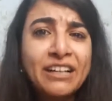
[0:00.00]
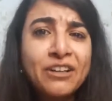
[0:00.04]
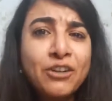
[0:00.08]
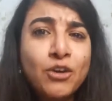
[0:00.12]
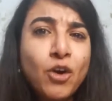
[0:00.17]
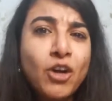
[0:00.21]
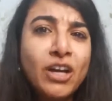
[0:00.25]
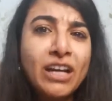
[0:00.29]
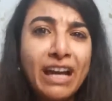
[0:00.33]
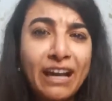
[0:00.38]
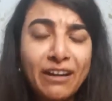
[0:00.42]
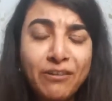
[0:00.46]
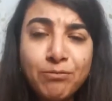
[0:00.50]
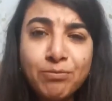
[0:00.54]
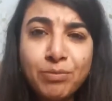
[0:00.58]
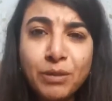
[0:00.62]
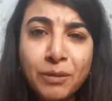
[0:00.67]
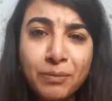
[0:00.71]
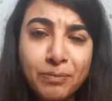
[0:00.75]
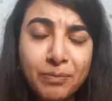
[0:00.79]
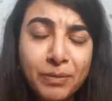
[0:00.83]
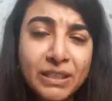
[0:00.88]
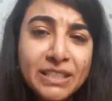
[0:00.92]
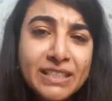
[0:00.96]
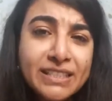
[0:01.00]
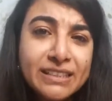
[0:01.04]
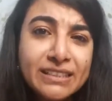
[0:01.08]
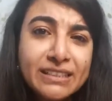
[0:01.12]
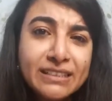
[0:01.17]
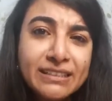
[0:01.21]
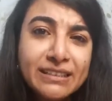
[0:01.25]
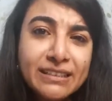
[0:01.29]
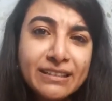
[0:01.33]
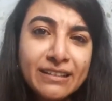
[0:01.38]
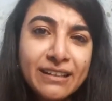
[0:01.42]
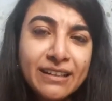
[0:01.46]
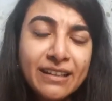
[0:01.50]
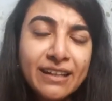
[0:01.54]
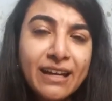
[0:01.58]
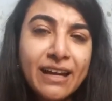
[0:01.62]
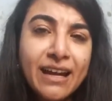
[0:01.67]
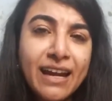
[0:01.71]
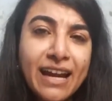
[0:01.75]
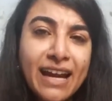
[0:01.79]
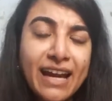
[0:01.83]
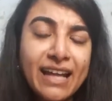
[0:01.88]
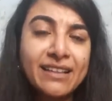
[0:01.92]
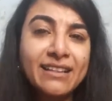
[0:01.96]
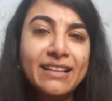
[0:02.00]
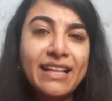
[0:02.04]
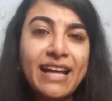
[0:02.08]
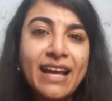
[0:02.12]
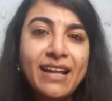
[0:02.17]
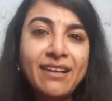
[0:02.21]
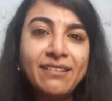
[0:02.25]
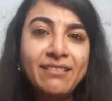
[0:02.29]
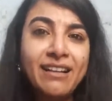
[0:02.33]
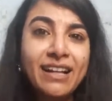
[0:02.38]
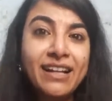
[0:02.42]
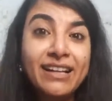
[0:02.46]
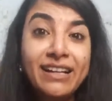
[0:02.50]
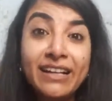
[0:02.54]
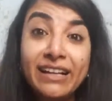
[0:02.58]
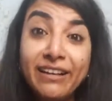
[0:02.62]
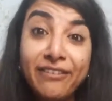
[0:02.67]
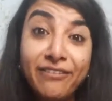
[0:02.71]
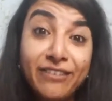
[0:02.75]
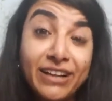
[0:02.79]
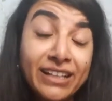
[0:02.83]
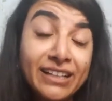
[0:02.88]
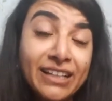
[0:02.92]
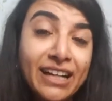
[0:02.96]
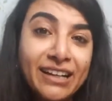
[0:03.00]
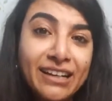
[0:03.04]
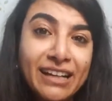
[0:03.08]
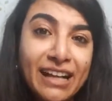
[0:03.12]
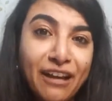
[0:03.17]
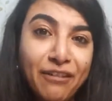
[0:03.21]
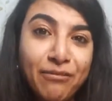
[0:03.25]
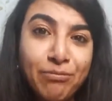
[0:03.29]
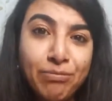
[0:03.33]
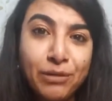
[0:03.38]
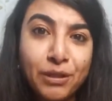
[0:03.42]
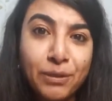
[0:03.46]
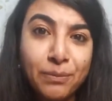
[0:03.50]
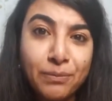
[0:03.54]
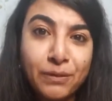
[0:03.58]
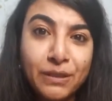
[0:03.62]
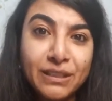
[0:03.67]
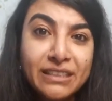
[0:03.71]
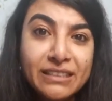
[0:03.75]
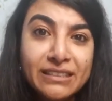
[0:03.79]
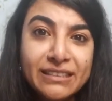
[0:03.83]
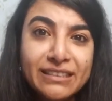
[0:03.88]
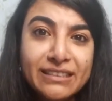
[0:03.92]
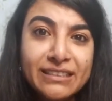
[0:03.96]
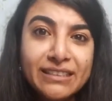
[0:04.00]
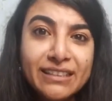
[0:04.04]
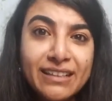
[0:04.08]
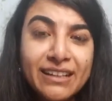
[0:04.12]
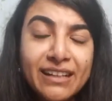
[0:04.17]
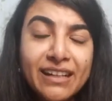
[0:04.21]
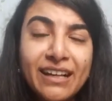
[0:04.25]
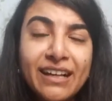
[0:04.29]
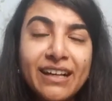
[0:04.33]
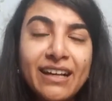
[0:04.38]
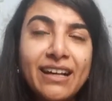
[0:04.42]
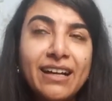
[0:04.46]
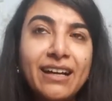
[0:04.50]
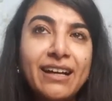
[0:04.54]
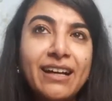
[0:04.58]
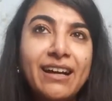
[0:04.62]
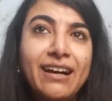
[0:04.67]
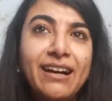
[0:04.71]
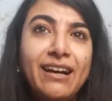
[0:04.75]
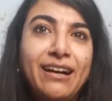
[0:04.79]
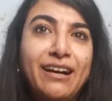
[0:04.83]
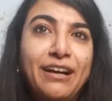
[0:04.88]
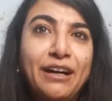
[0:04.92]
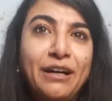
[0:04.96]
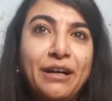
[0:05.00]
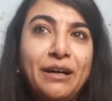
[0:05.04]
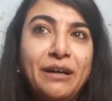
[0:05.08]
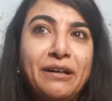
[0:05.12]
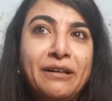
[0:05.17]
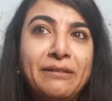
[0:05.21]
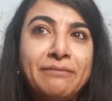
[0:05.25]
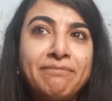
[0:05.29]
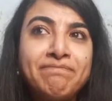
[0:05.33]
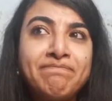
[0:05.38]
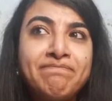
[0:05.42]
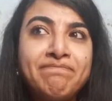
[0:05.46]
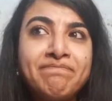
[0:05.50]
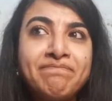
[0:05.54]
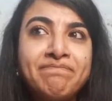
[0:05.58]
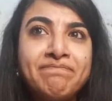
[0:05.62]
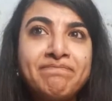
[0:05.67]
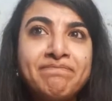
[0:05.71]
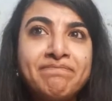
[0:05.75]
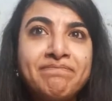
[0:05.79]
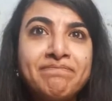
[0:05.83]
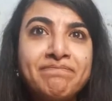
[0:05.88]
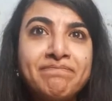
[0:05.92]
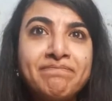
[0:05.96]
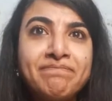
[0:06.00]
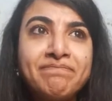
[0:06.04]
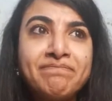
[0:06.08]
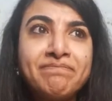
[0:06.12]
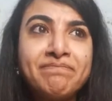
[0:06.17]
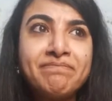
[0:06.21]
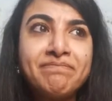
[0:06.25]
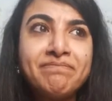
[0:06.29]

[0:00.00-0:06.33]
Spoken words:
your life purpose and then living that life purpose, and